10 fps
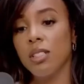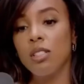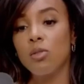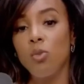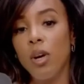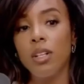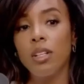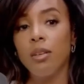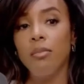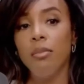next for this
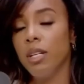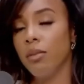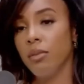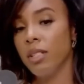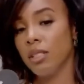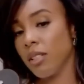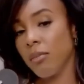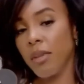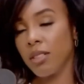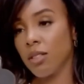dynamic
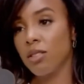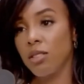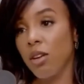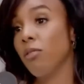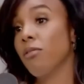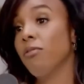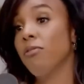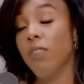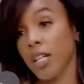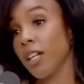vocalist.
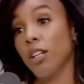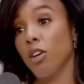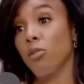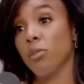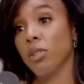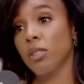The pressures of